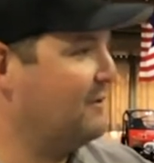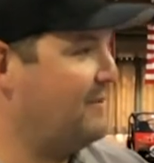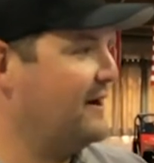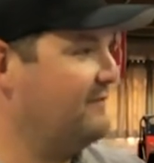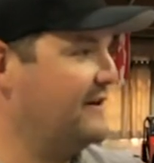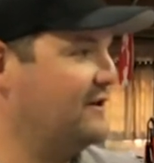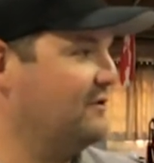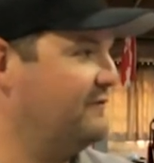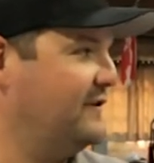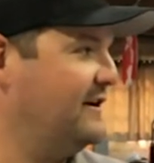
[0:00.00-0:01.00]
repair
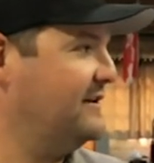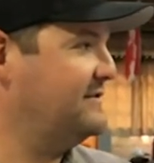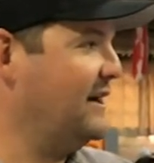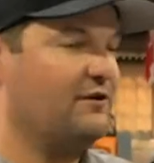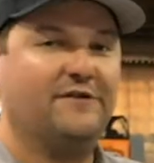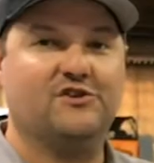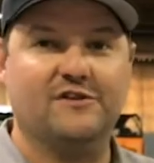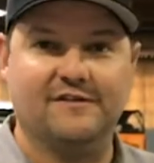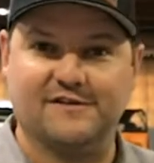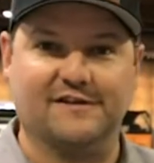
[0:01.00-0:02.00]
vehicle for a
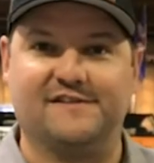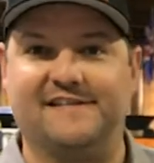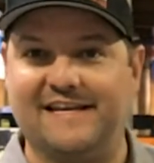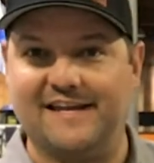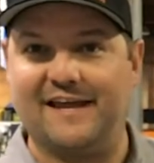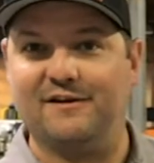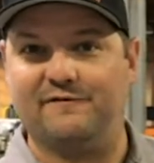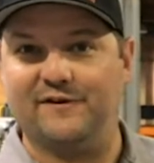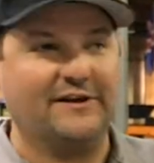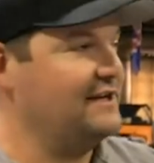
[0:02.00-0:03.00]
television. This is a C N N
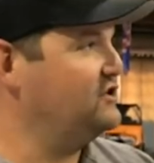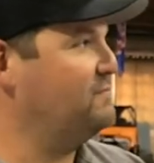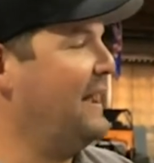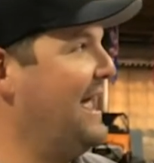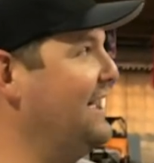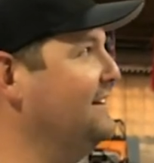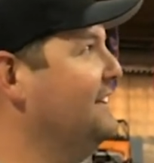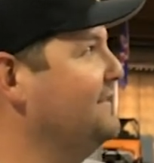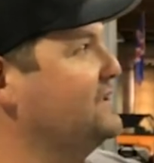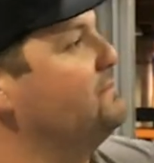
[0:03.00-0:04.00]
affiliate in Japan.
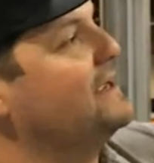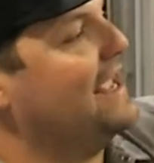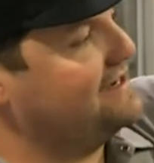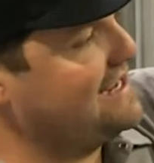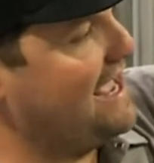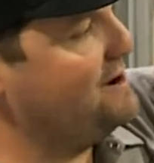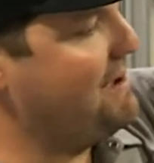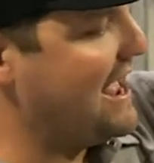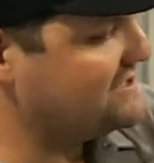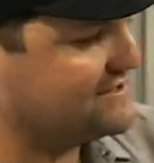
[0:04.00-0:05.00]
That's a big antenna
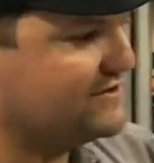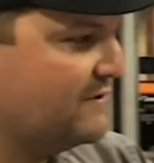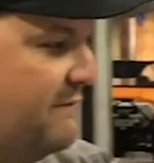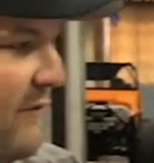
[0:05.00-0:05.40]
mast, and there's a